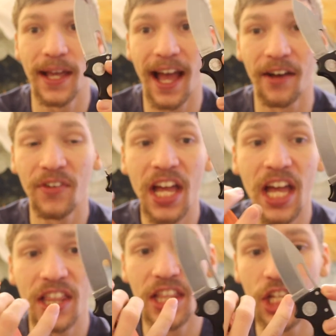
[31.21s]
we have
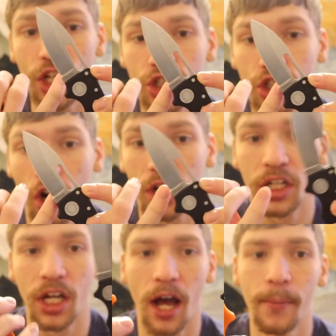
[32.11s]
the
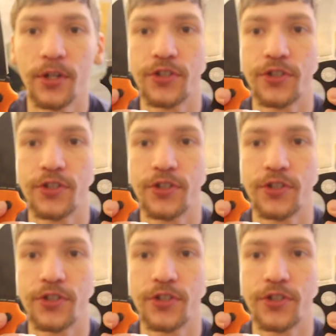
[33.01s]
Shark Cub.